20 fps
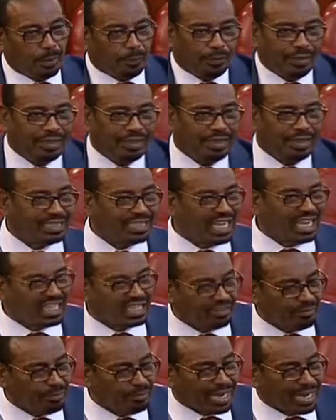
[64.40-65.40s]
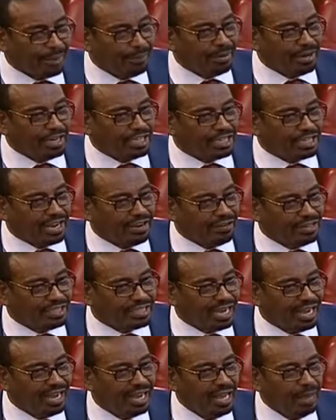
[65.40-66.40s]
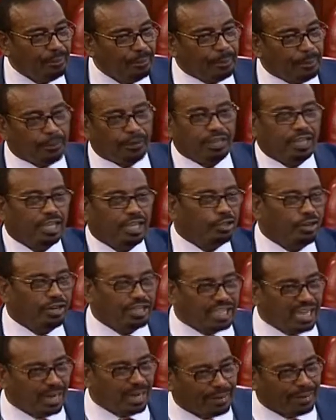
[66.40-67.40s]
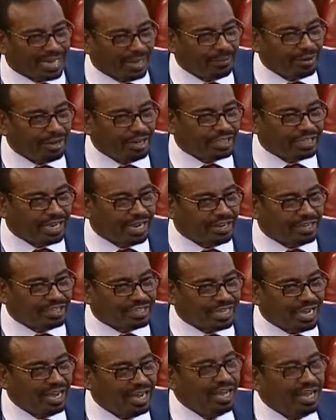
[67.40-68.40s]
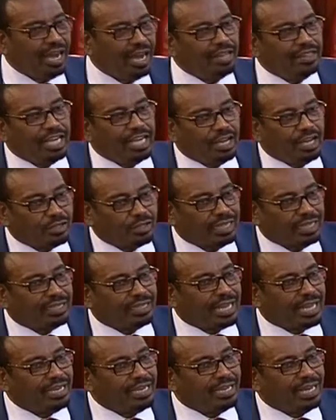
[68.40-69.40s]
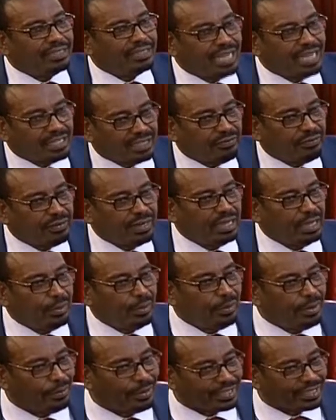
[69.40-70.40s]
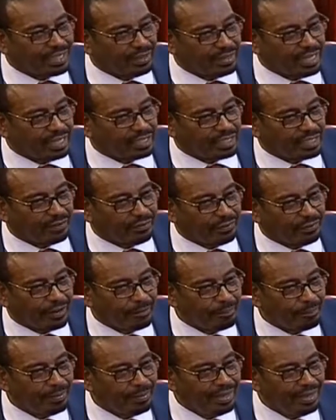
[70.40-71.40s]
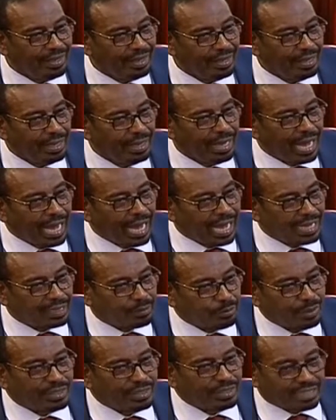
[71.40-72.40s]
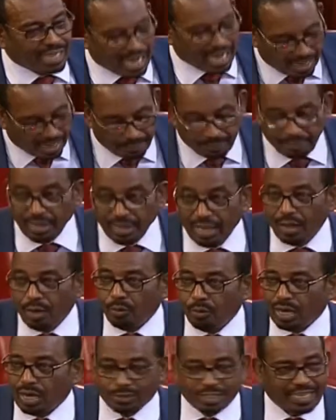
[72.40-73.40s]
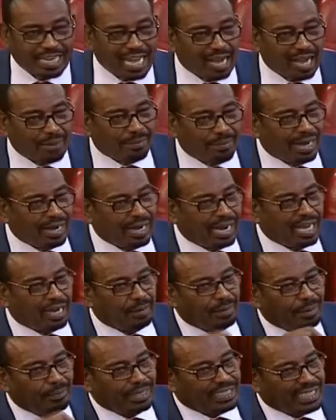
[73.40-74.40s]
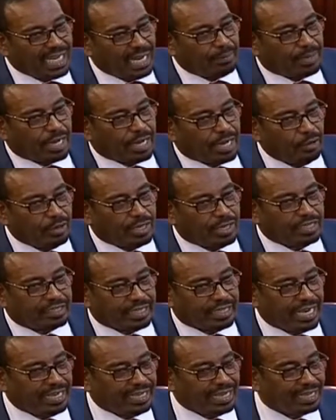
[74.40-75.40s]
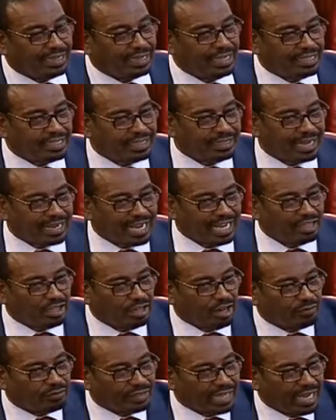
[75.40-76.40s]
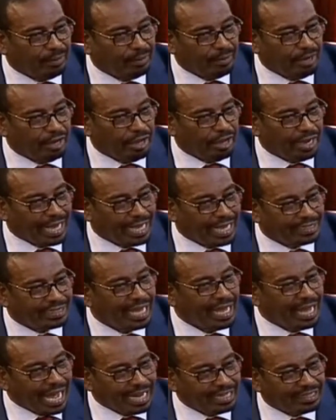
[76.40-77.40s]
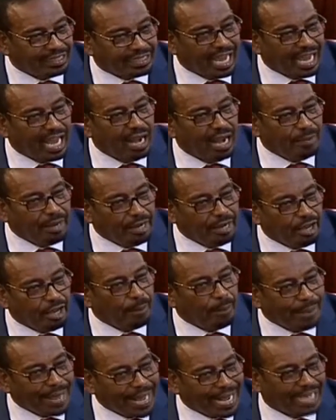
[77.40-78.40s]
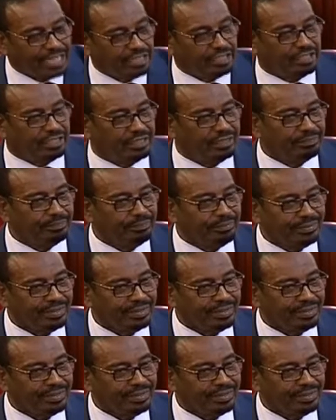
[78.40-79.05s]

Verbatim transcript: people in the executive becoming richer and richer, people in the judiciary becoming richer and richer, and the innocent Kenyans are suffering the way they're suffering. At one time, when I was a young man, I remember J M Karuki saying that this is a country of ten millionaires and ten million beggars.